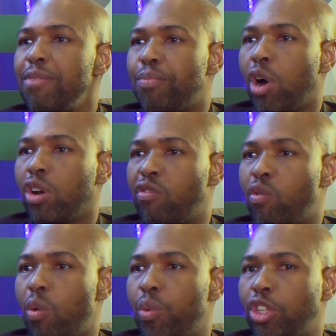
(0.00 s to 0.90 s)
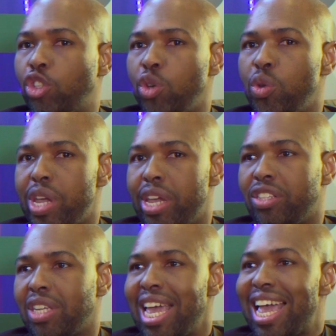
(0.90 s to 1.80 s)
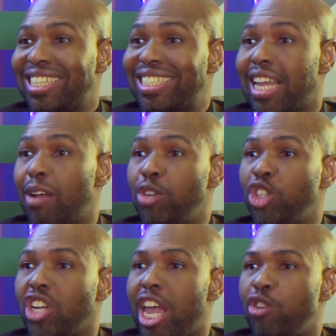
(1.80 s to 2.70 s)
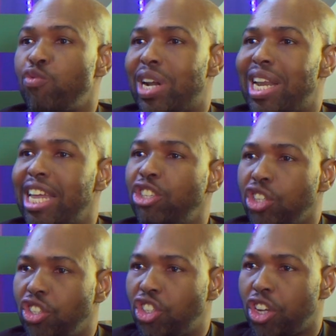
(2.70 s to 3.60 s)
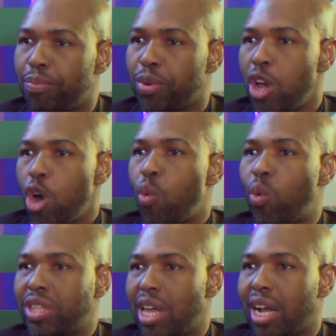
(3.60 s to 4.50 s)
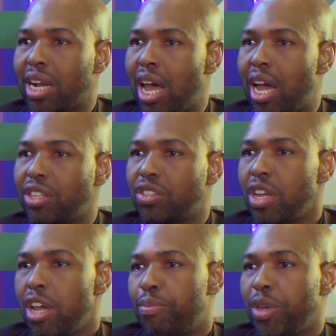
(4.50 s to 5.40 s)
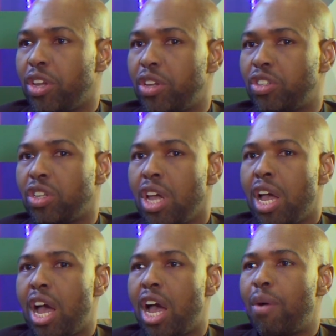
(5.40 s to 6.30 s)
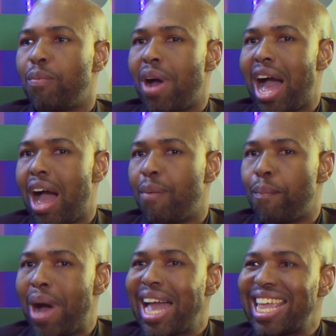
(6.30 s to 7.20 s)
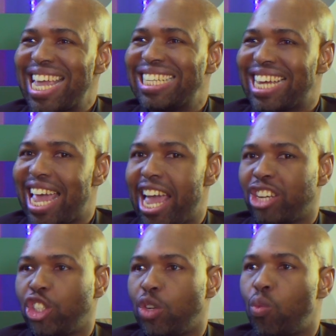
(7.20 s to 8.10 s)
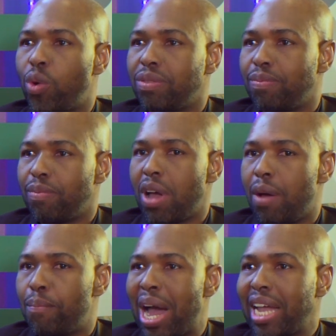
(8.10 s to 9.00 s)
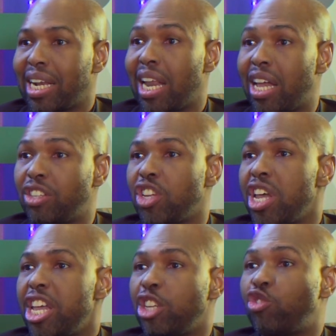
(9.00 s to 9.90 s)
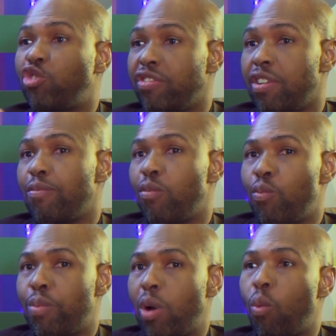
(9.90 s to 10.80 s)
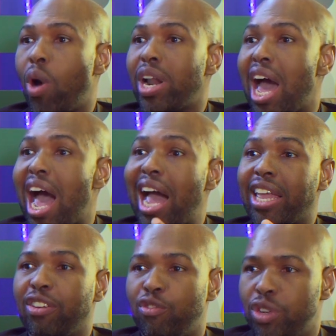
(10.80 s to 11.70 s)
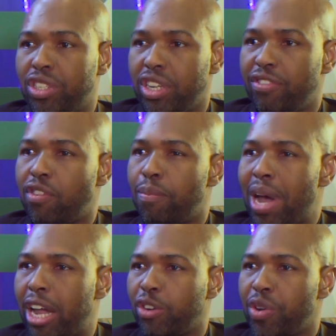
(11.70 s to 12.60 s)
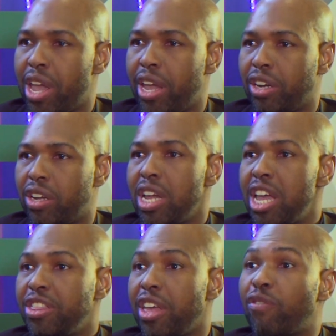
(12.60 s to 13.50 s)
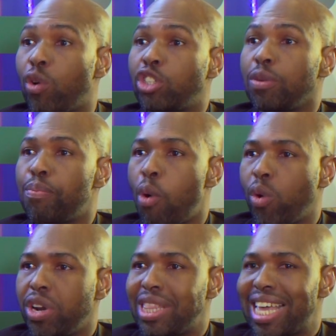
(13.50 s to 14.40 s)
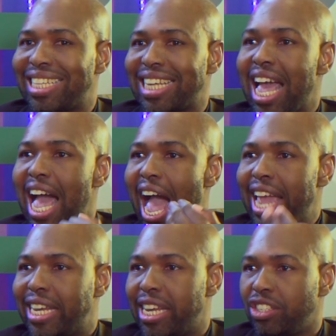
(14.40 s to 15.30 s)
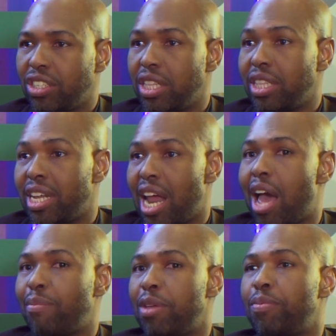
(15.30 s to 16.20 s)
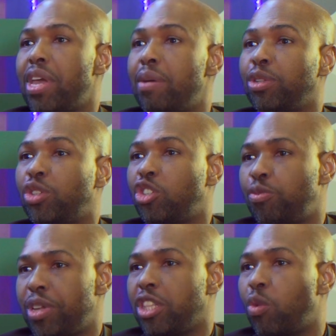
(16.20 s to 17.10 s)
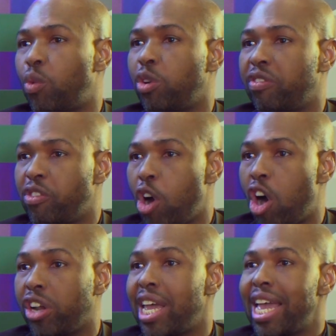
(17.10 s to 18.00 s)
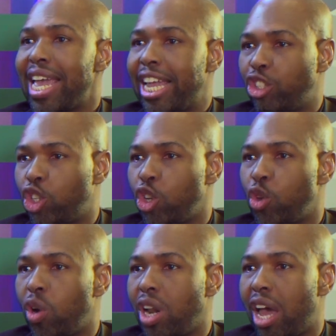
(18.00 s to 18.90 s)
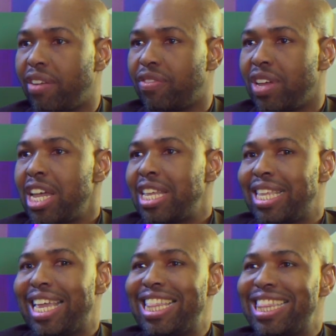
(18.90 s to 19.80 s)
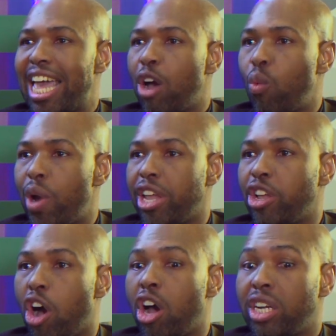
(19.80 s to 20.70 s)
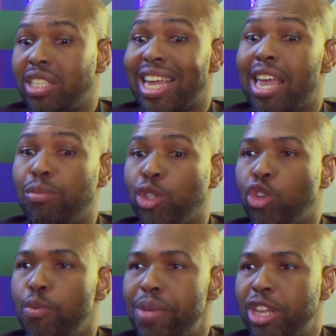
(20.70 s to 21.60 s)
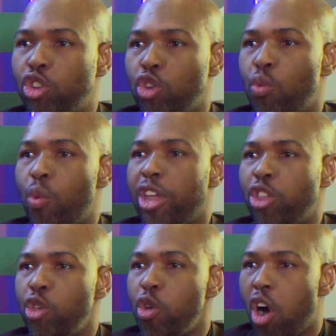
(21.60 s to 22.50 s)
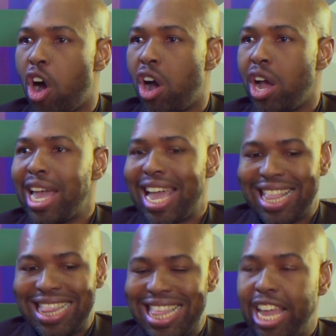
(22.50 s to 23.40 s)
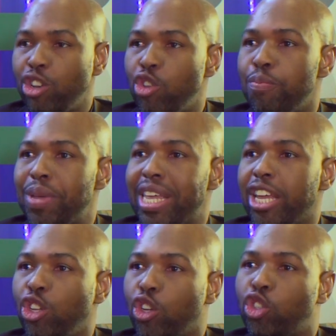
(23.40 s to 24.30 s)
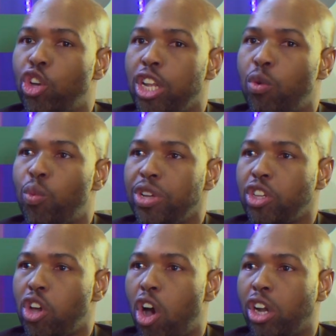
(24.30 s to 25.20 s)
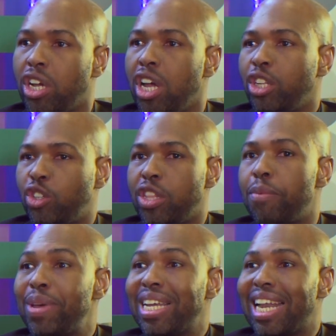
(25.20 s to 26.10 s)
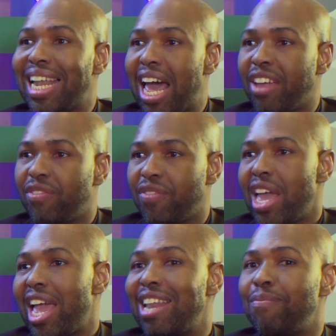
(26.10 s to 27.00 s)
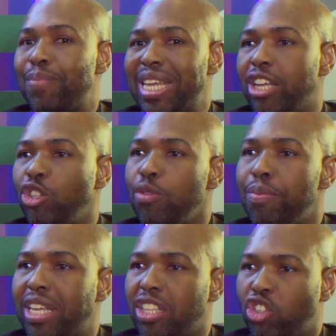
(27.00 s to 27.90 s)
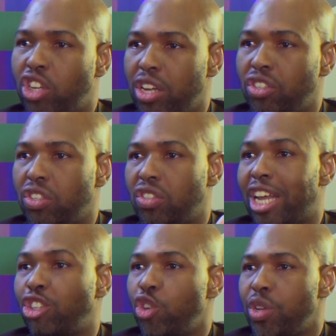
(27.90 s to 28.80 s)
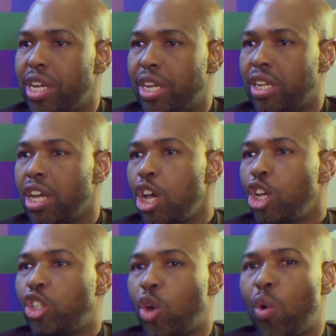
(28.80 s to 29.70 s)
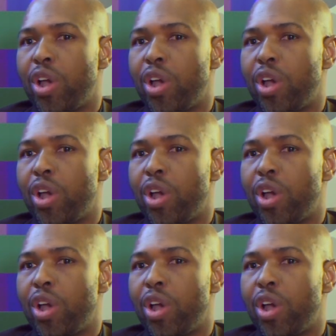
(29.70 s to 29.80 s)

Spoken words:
part of what we do is establish a relationship with our clients, because my interaction with my clients is driven by what I have received from my creator. Therefore, it's important that I listen, that I may be able to speak the word of God into your life. In that way, God is able to meet you where you are, and then you begin your journey with God to the better life and begin to make the changes that you need. So